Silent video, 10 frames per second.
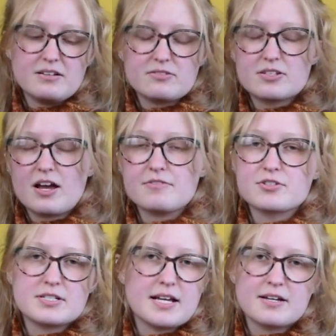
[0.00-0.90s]
Scarves
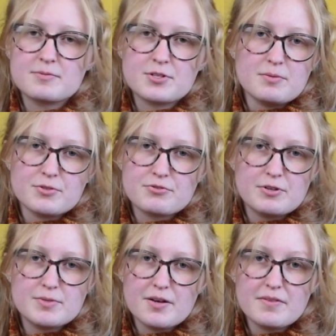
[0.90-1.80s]
just take up so much
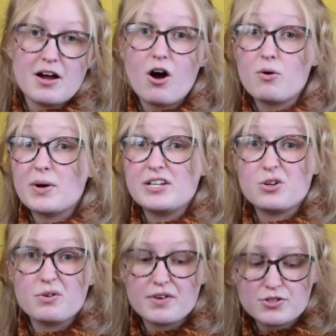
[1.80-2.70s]
room, don't they? Or when you're
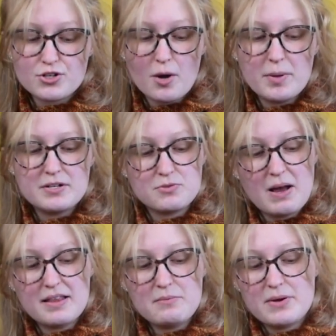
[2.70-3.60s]
going around shopping as
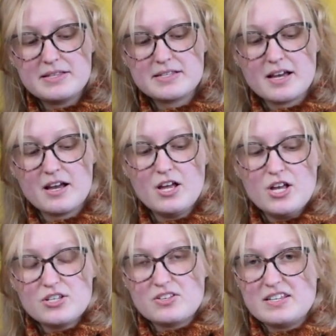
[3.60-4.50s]
well in winter.
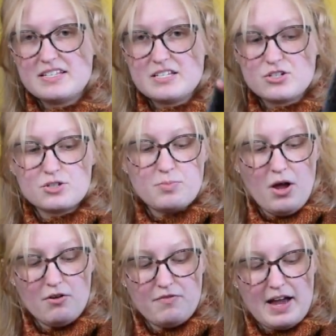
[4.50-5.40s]
So this is just
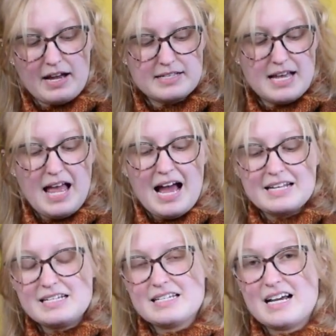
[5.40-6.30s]
perfect,
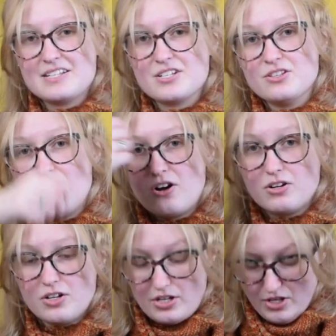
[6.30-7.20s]
and it's nice and
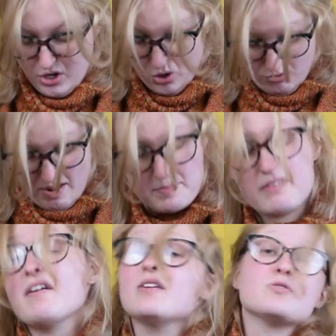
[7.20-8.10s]
long that you could wrap
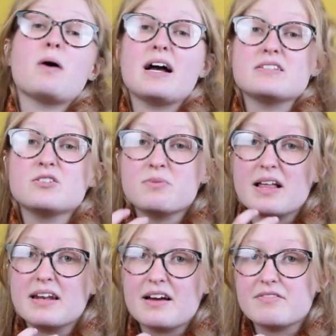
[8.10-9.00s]
it round twice as well
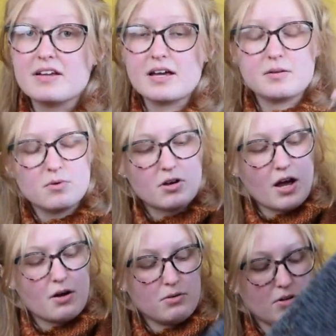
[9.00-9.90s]
and have it kind of more
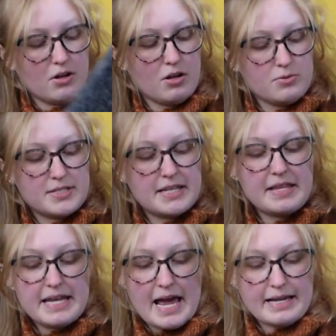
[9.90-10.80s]
cowl and close to
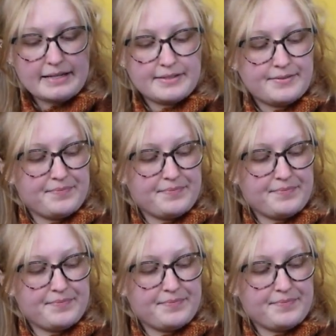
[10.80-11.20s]
the neck.